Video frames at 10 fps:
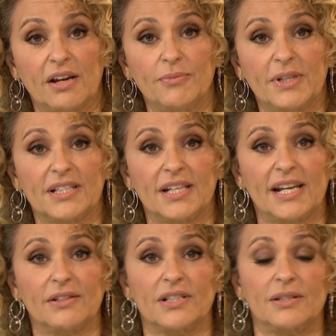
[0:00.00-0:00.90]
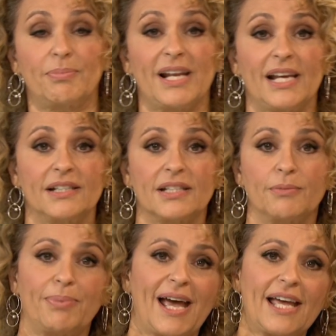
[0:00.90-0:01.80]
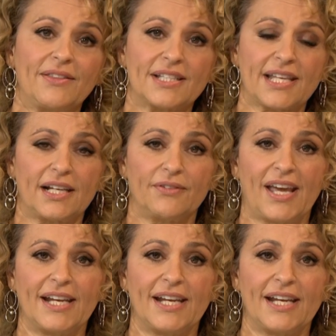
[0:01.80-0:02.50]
The government has announced plans to ban the sale of